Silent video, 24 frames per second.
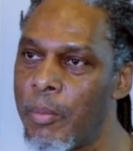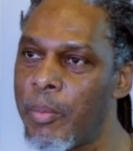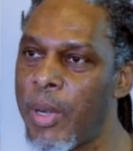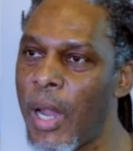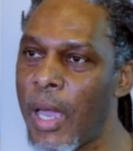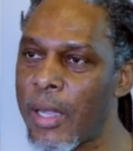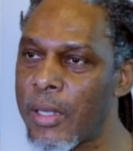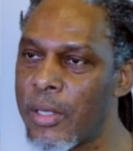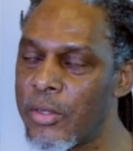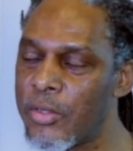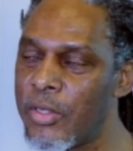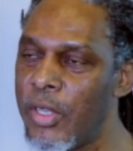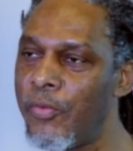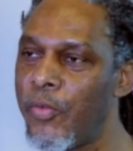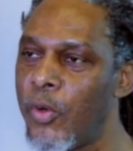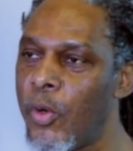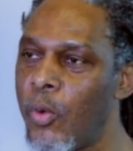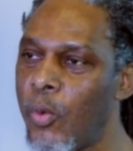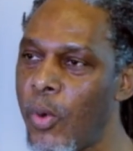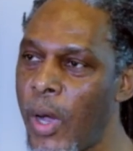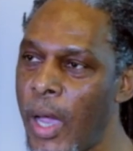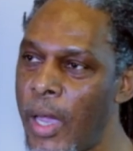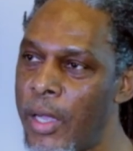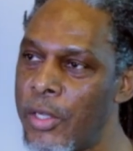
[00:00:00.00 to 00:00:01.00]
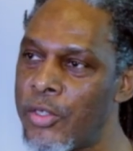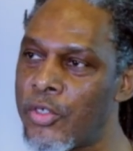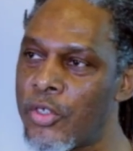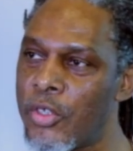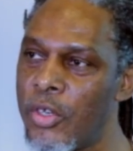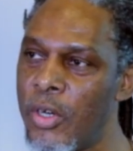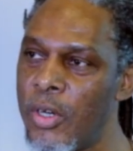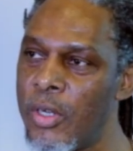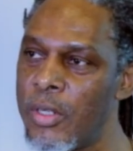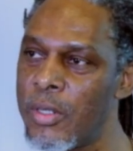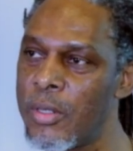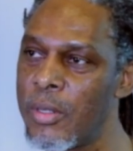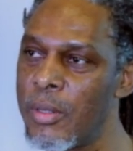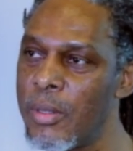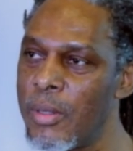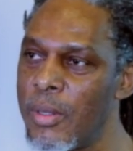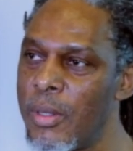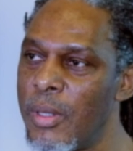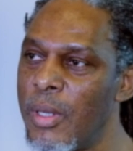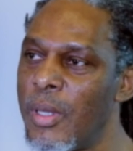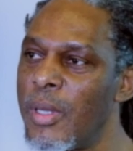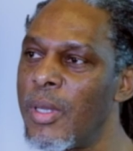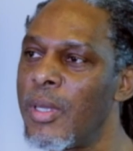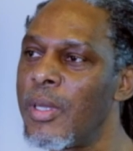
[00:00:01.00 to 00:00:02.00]
Black is evil, white is good.
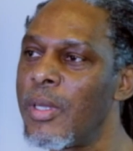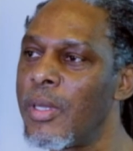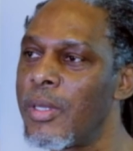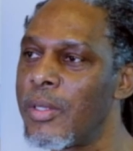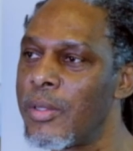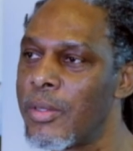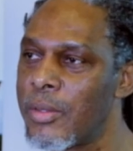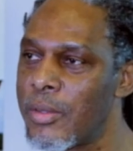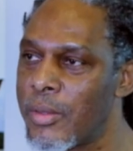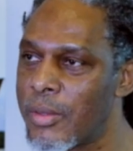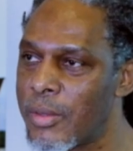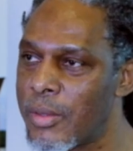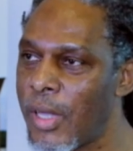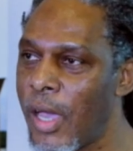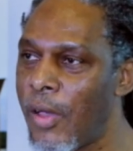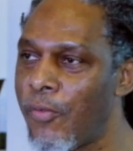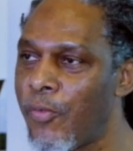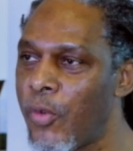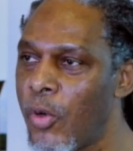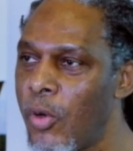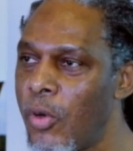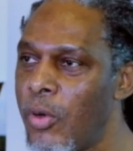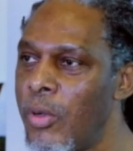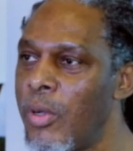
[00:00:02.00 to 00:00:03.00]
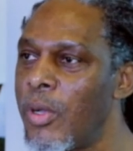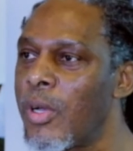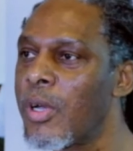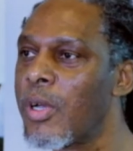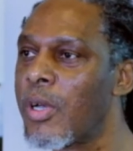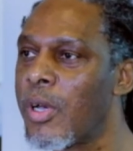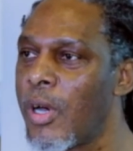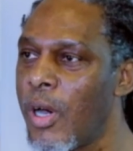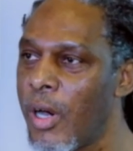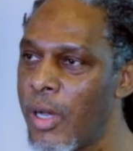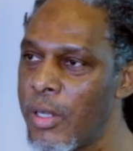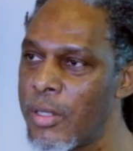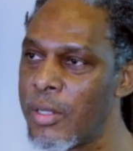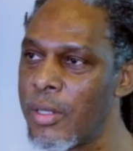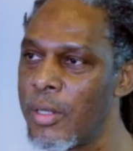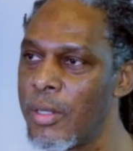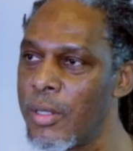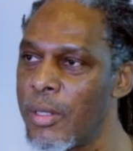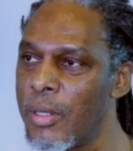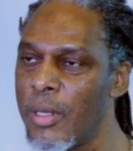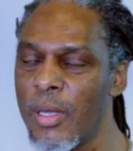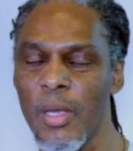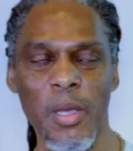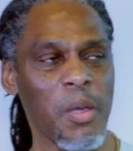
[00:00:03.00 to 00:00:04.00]
Devil, God.
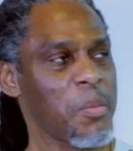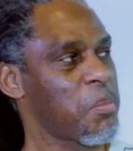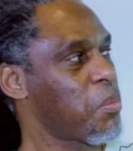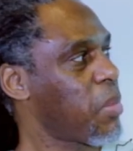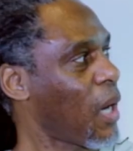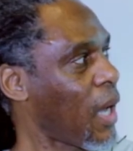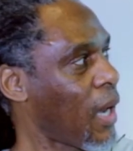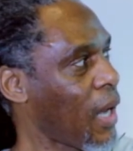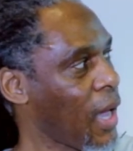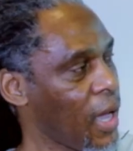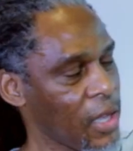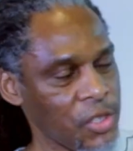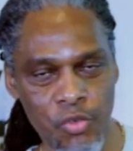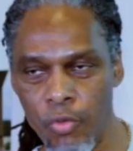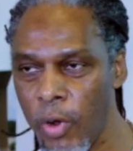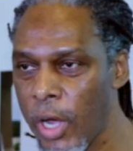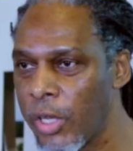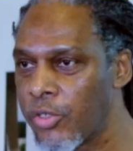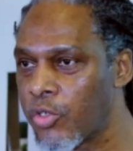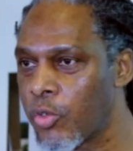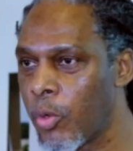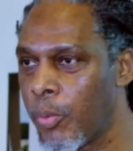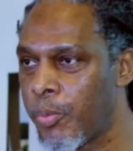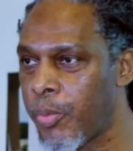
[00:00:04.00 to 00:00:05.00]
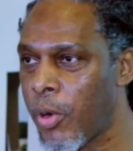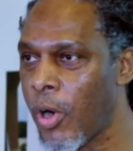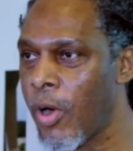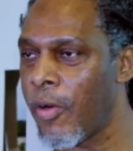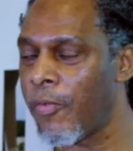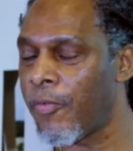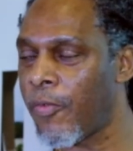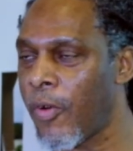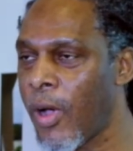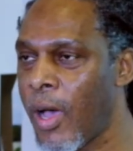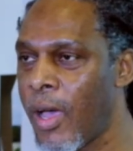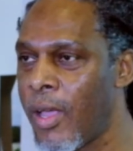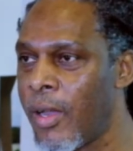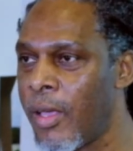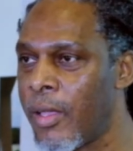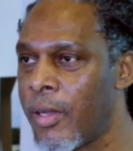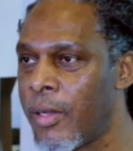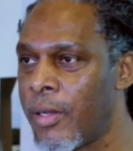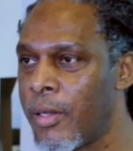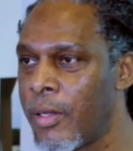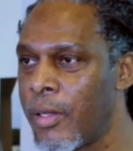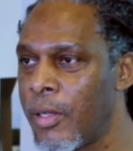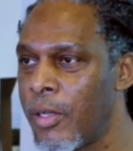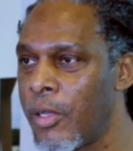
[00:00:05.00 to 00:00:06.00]
But that is racial profiling.
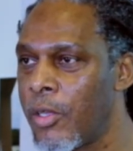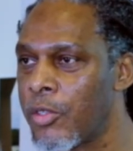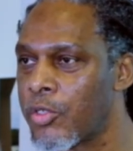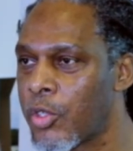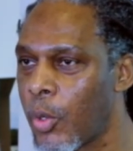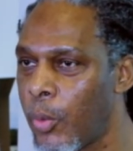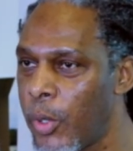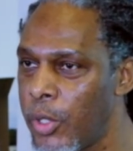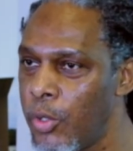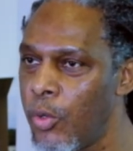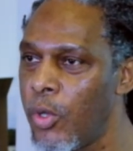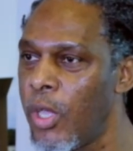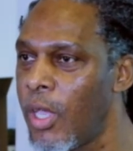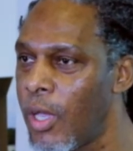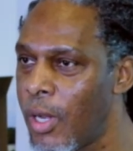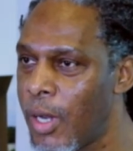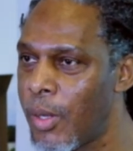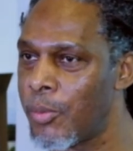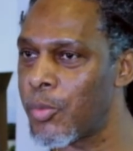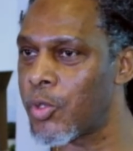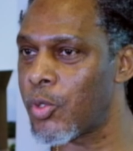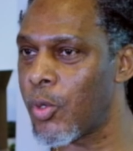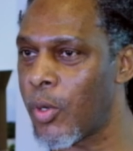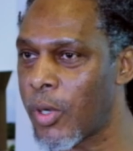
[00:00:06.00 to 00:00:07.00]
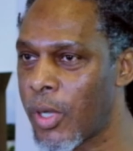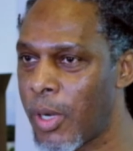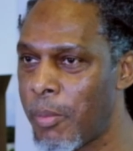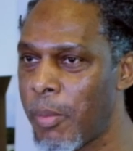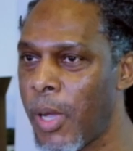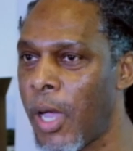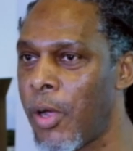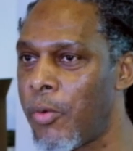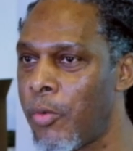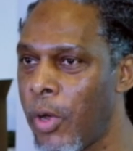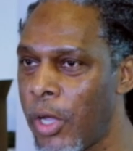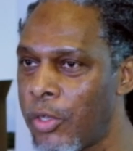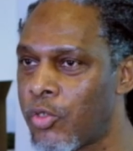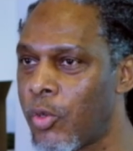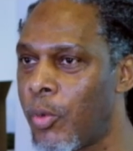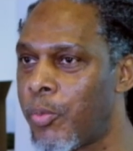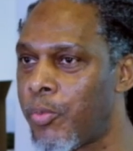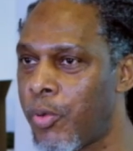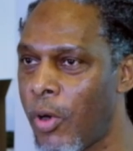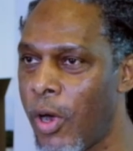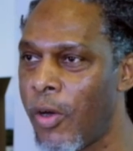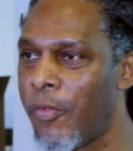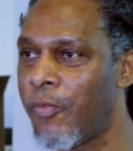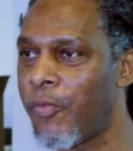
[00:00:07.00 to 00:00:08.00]
So when you hear them talking about racial
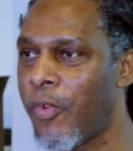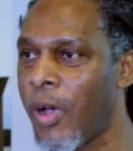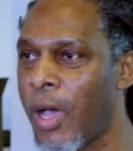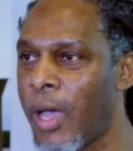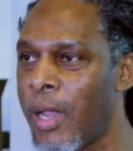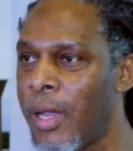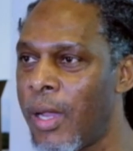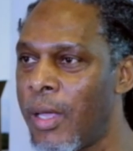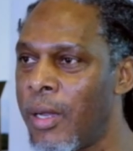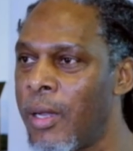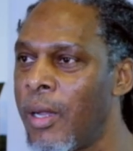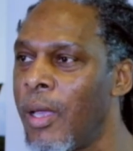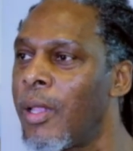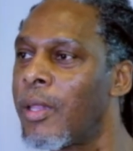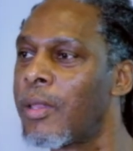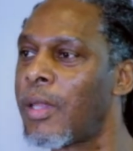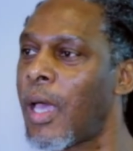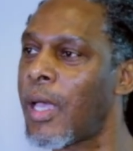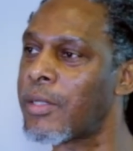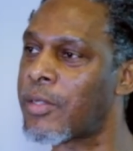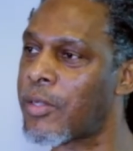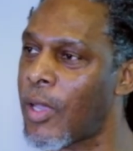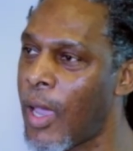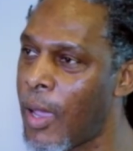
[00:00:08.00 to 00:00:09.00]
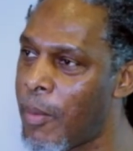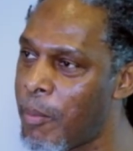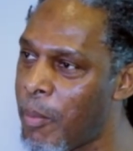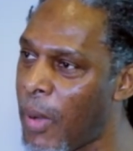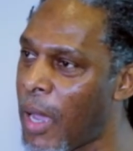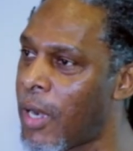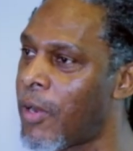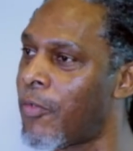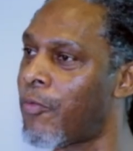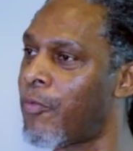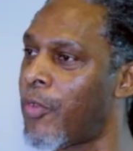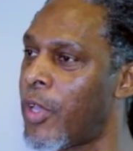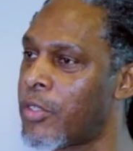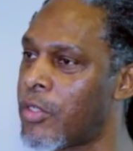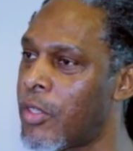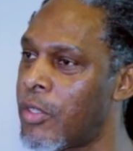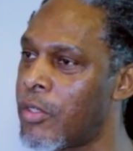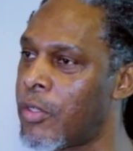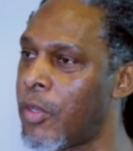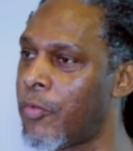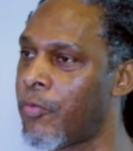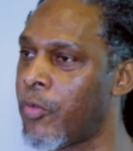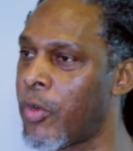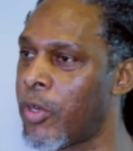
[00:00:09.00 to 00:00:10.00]
profiling, that's like manifesting
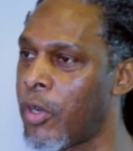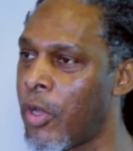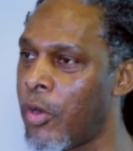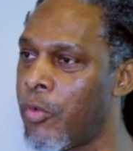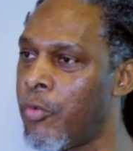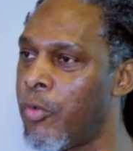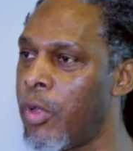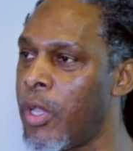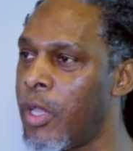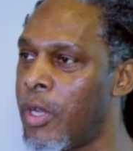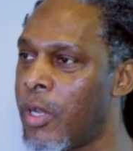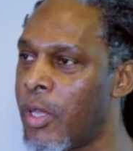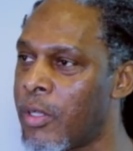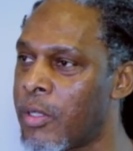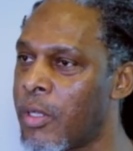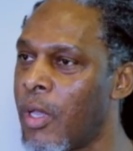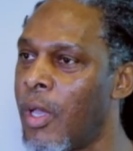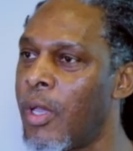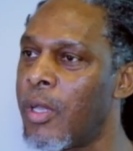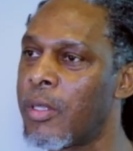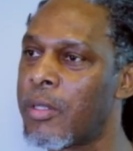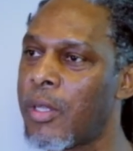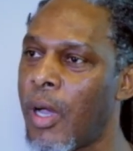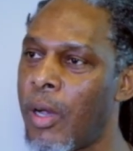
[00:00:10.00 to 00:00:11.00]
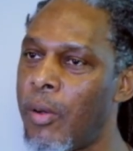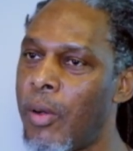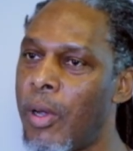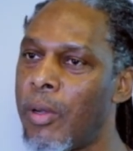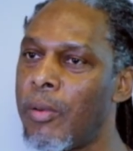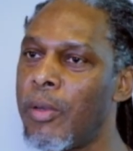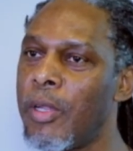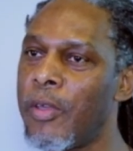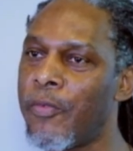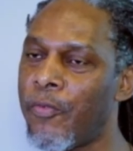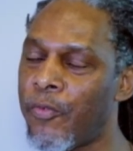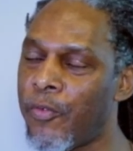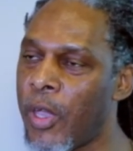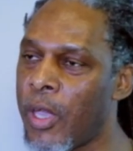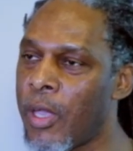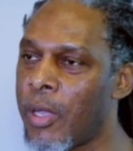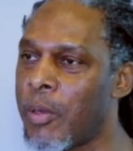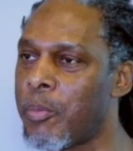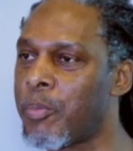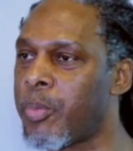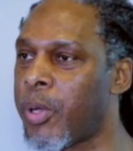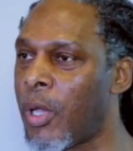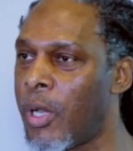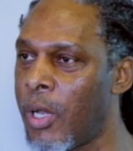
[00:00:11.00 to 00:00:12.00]
in different arenas. Don't only
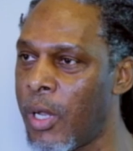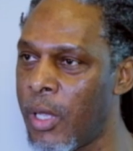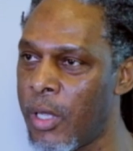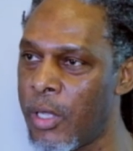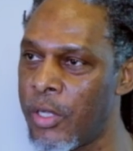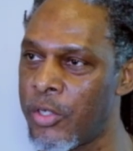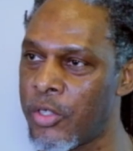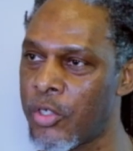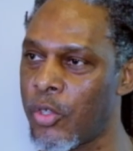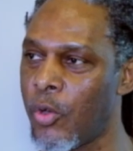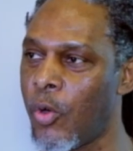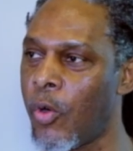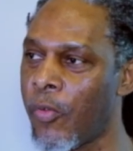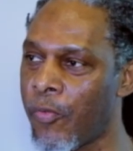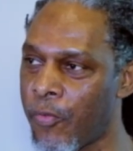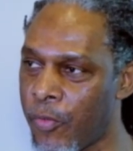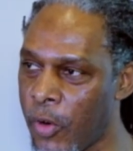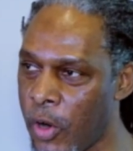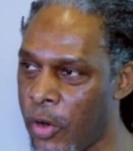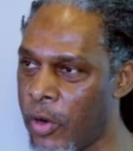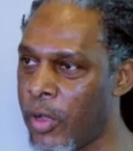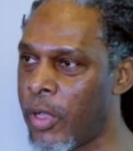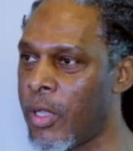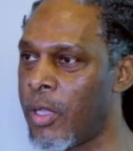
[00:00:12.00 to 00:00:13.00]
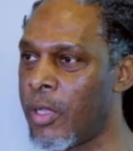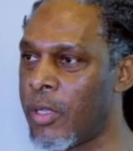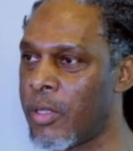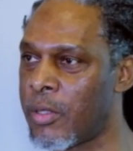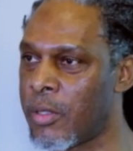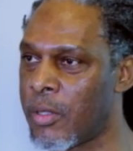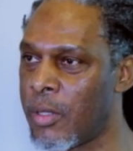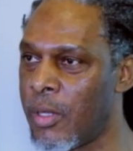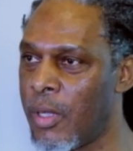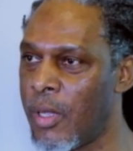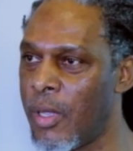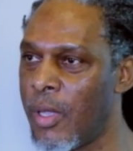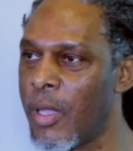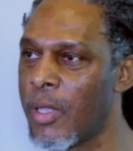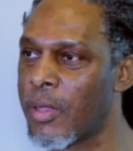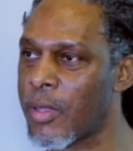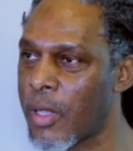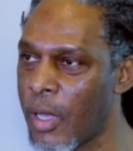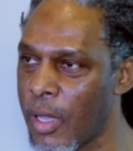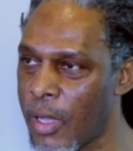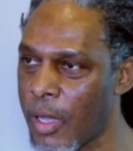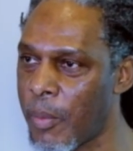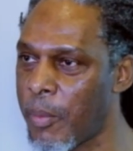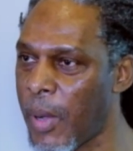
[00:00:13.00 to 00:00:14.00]
think police, authorities.
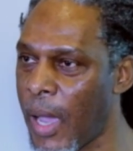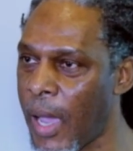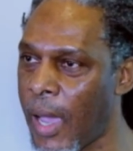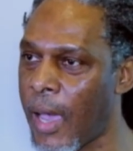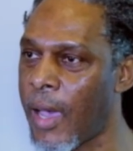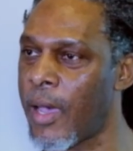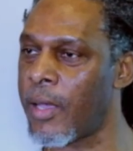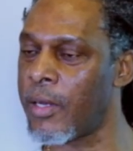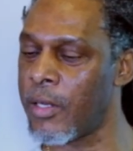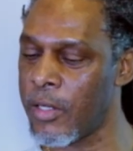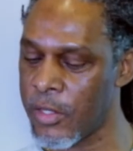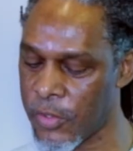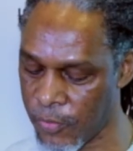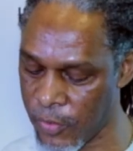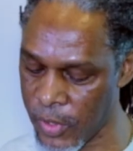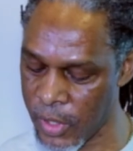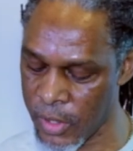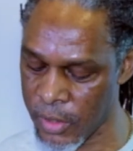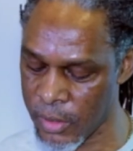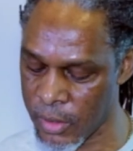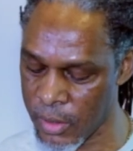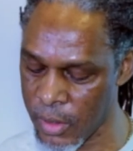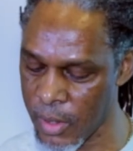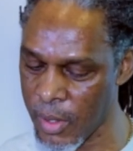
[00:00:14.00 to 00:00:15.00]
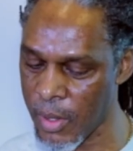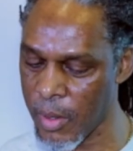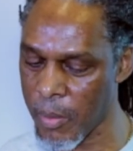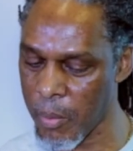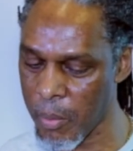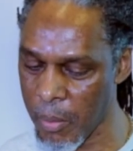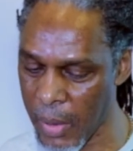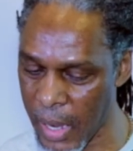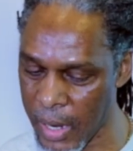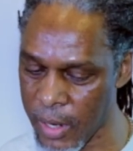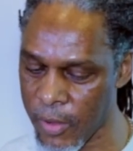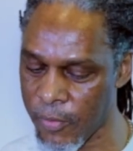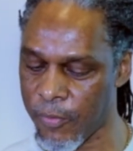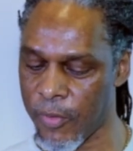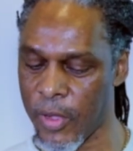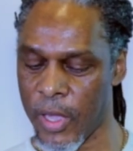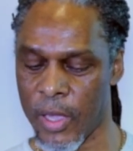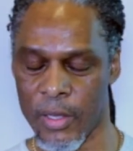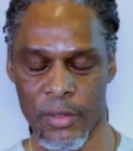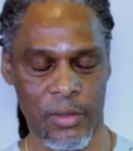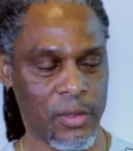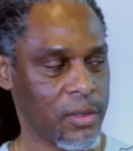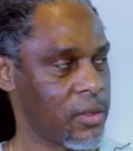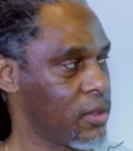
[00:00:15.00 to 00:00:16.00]
Think about how these things
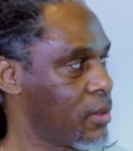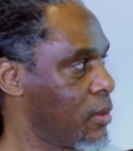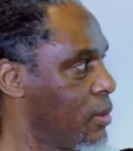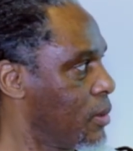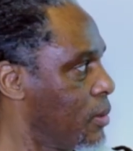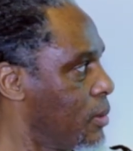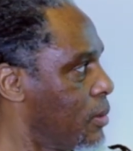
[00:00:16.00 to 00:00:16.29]
manifest.